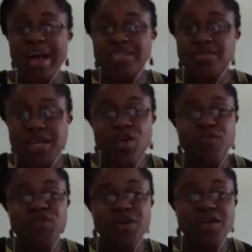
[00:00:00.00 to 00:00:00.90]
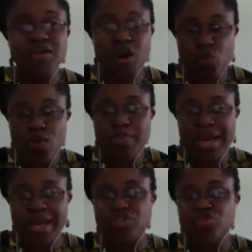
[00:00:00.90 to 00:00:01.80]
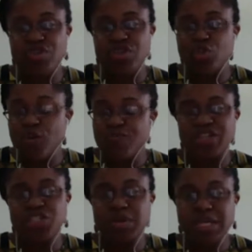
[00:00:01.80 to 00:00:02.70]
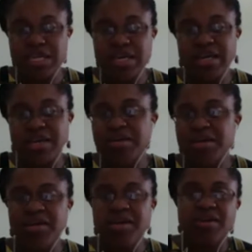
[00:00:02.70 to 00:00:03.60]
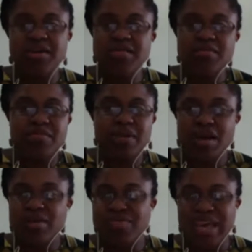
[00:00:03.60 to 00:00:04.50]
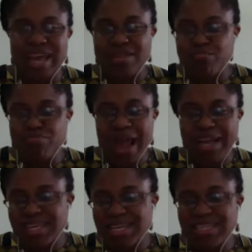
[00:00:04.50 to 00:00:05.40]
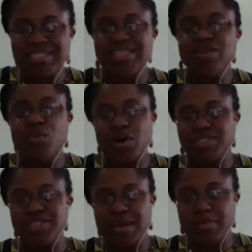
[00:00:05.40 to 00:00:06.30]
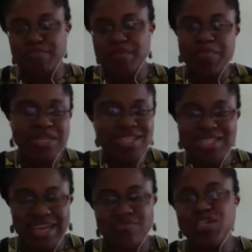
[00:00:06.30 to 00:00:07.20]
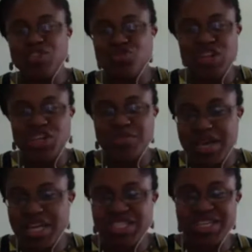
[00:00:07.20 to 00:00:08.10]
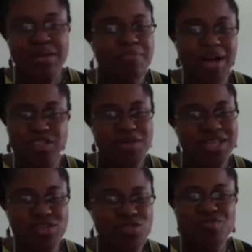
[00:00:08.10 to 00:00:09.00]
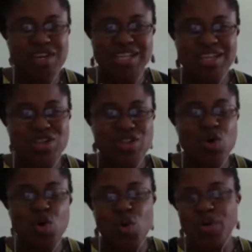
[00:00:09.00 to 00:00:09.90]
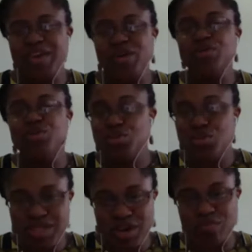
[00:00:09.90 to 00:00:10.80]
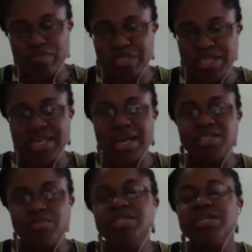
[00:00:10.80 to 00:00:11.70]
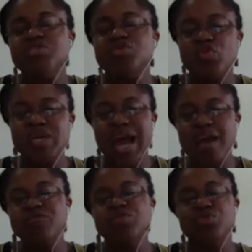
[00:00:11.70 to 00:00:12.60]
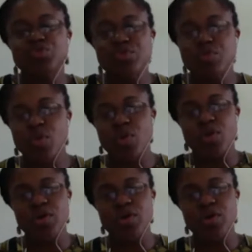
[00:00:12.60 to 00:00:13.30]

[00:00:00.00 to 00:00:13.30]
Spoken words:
many of the young women entering, freshman year, they can practically see what, say, the business administration major is about, but they don't really know what they're going to do with a computer science major. And so we have to do more